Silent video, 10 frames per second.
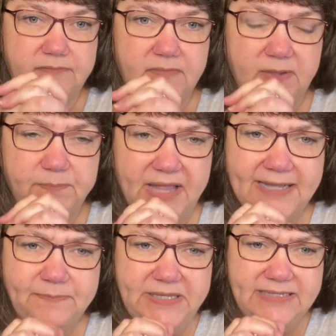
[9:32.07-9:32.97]
Black
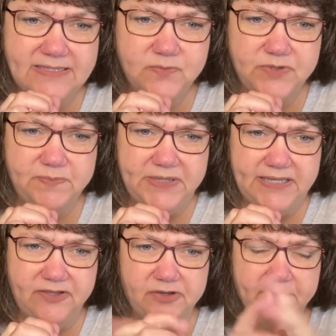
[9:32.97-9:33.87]
beans would be,
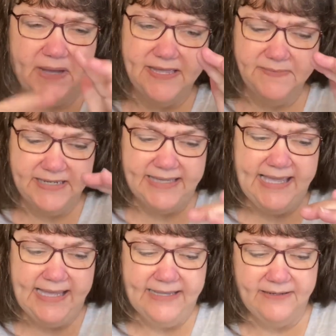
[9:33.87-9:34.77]
you could buy them in a
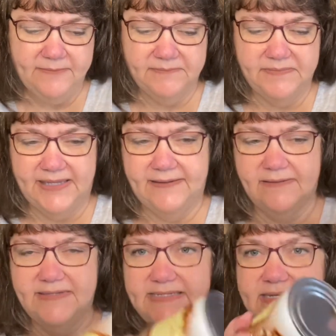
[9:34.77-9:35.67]
can, like
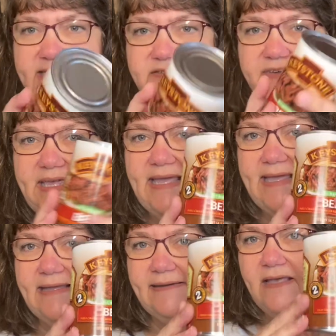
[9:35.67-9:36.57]
the size of a can